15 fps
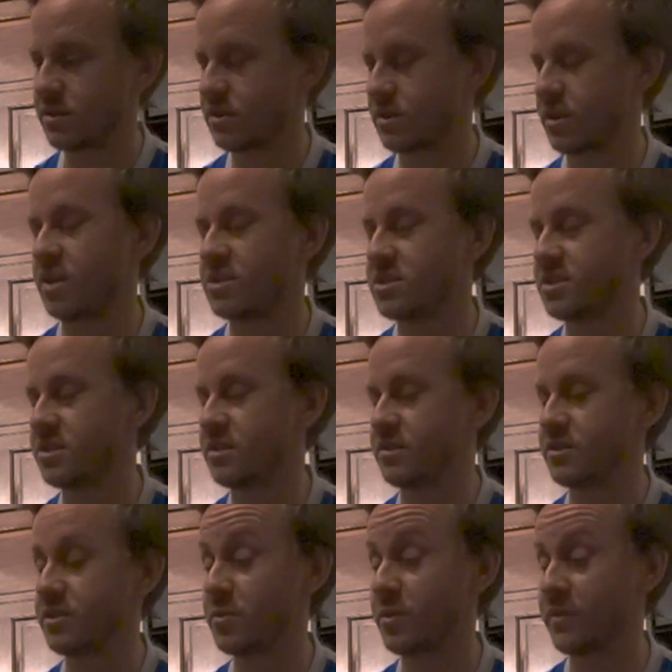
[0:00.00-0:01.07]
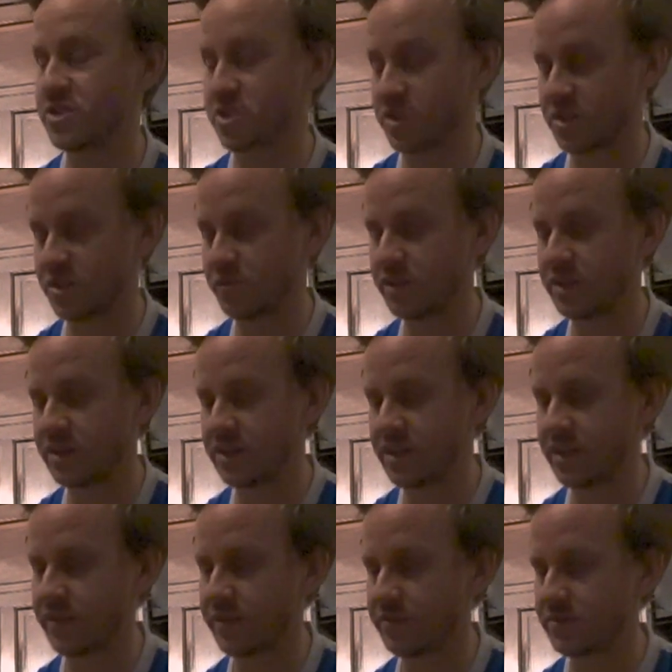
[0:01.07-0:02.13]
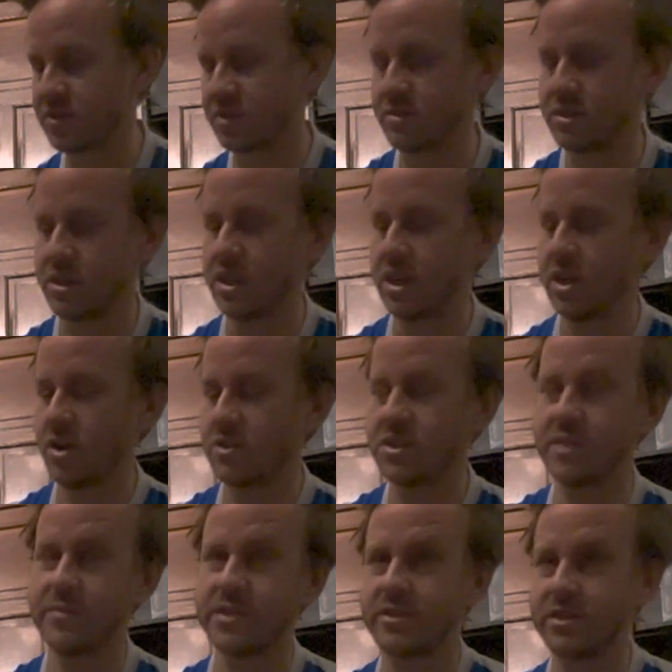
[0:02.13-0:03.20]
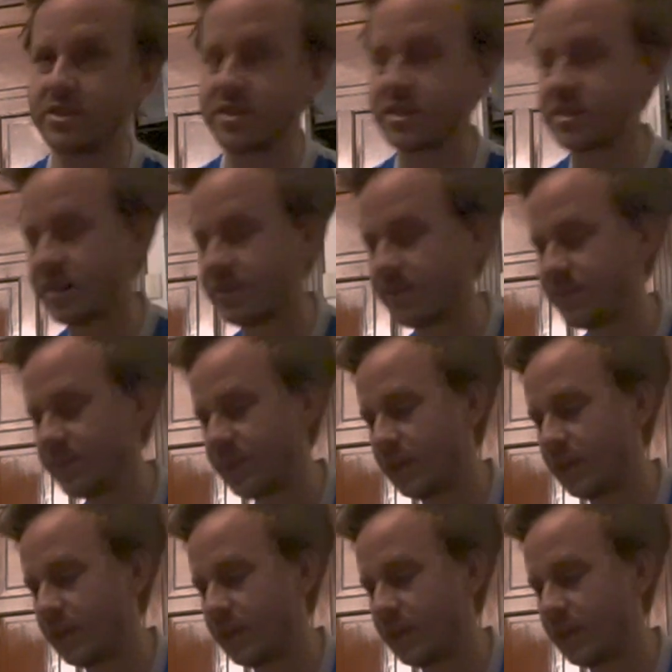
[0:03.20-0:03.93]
constant supervision that we need to give him. So our team is here at 6 a.m.